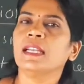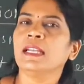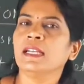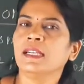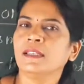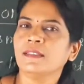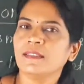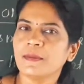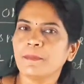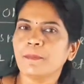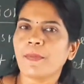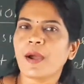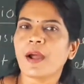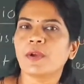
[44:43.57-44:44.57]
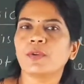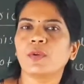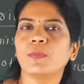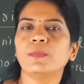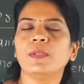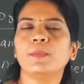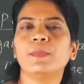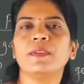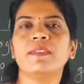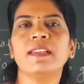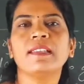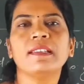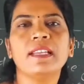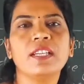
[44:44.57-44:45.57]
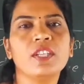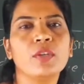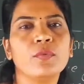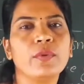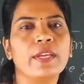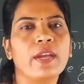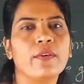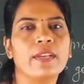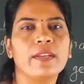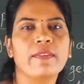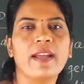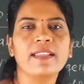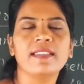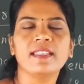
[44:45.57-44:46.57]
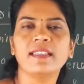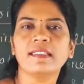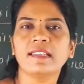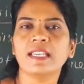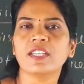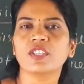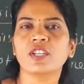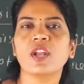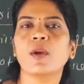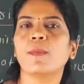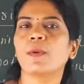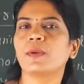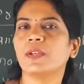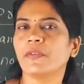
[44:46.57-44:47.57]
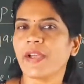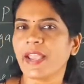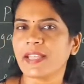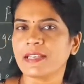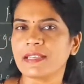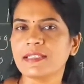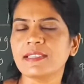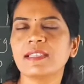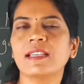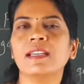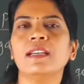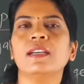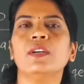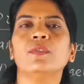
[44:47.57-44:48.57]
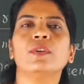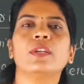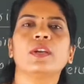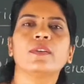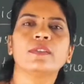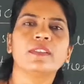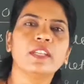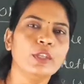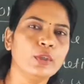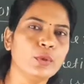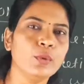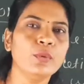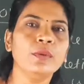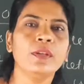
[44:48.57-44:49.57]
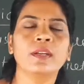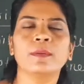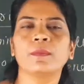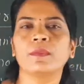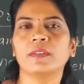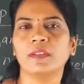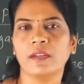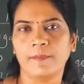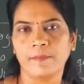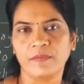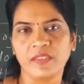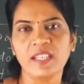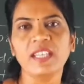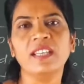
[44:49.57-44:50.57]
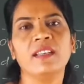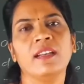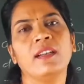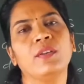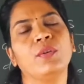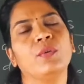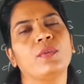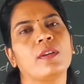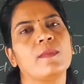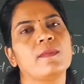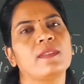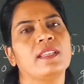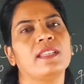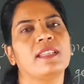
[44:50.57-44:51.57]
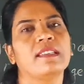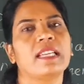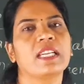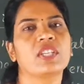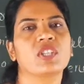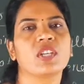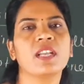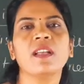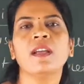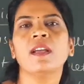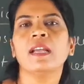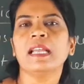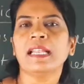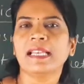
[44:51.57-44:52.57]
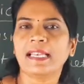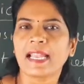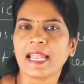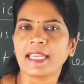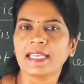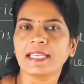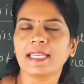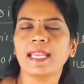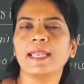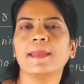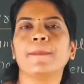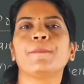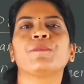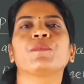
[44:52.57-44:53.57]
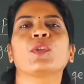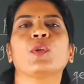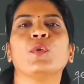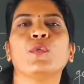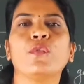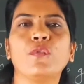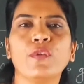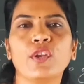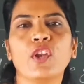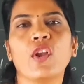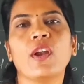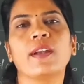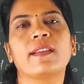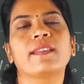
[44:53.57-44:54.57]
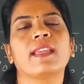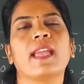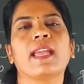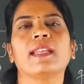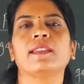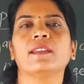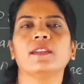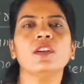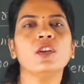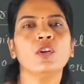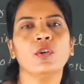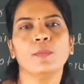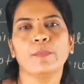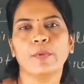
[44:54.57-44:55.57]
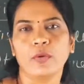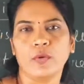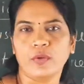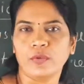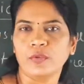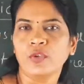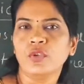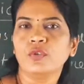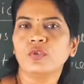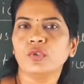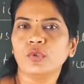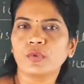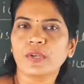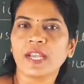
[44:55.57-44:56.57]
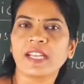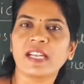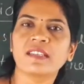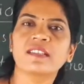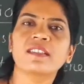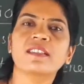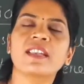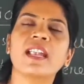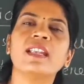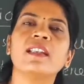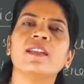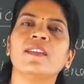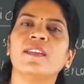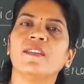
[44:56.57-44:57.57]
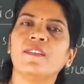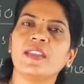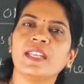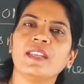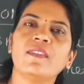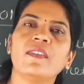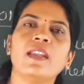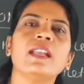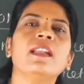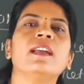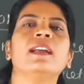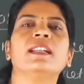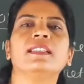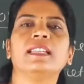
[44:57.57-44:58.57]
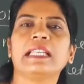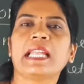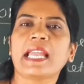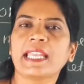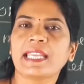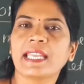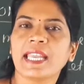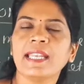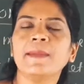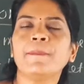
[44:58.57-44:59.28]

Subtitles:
some part of the previous lecture we have revised in this lecture about the virus. We have seen three new terms in this lecture: lichen, viroids and the prion. So you can understand very well the lichen.